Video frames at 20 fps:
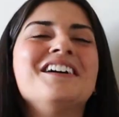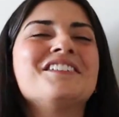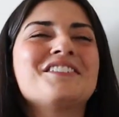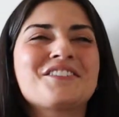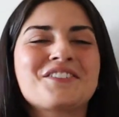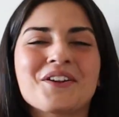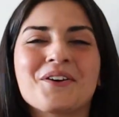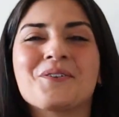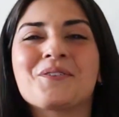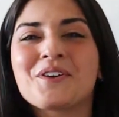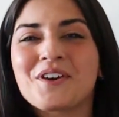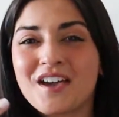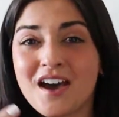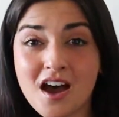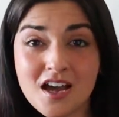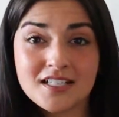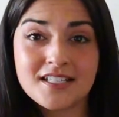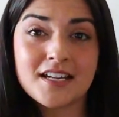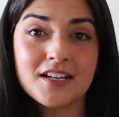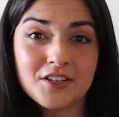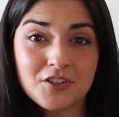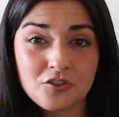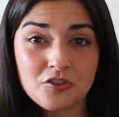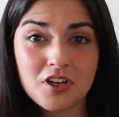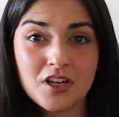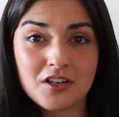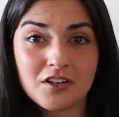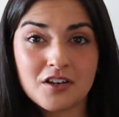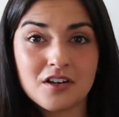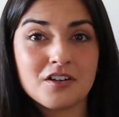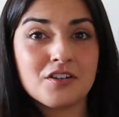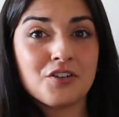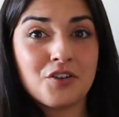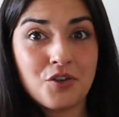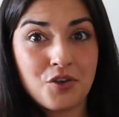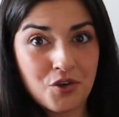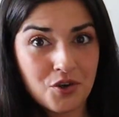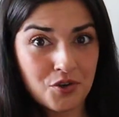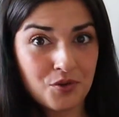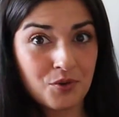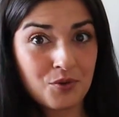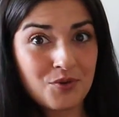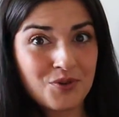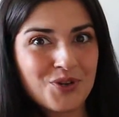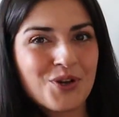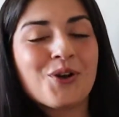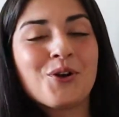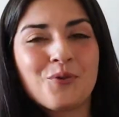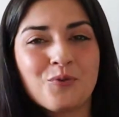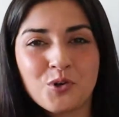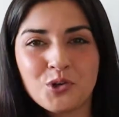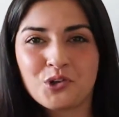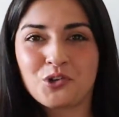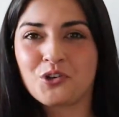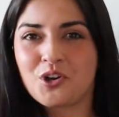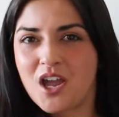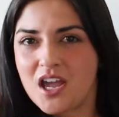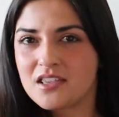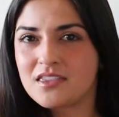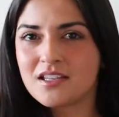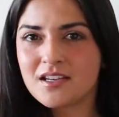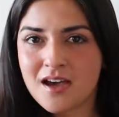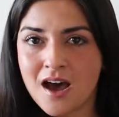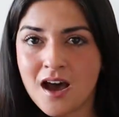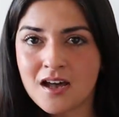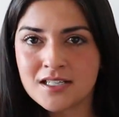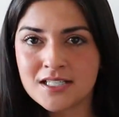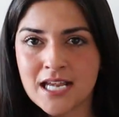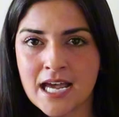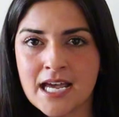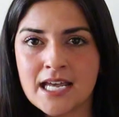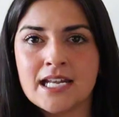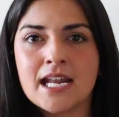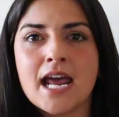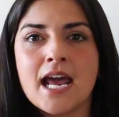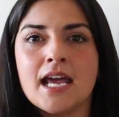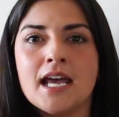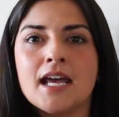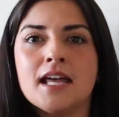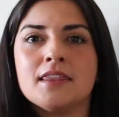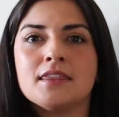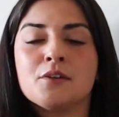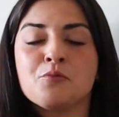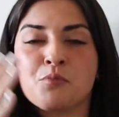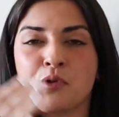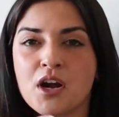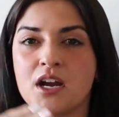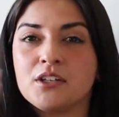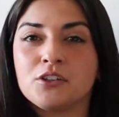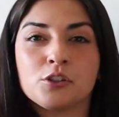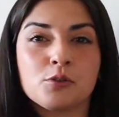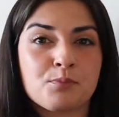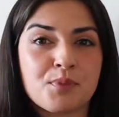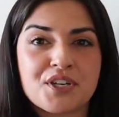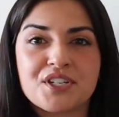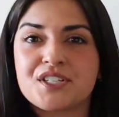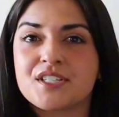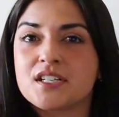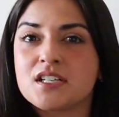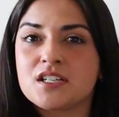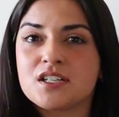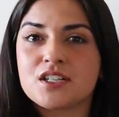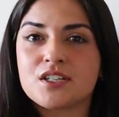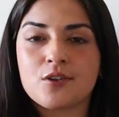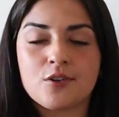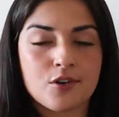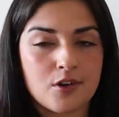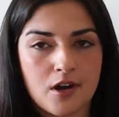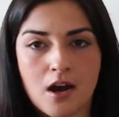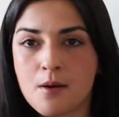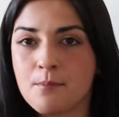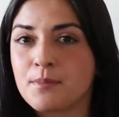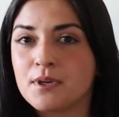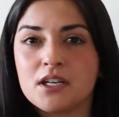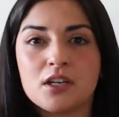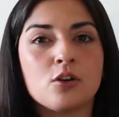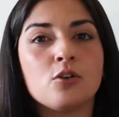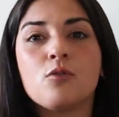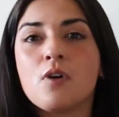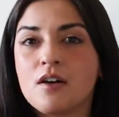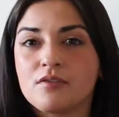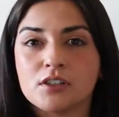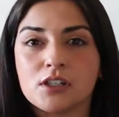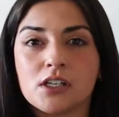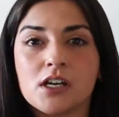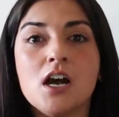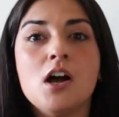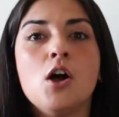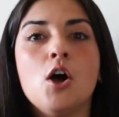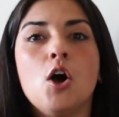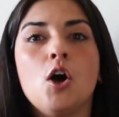So the content creator, you, will create the content, and the brand or business or company, whoever,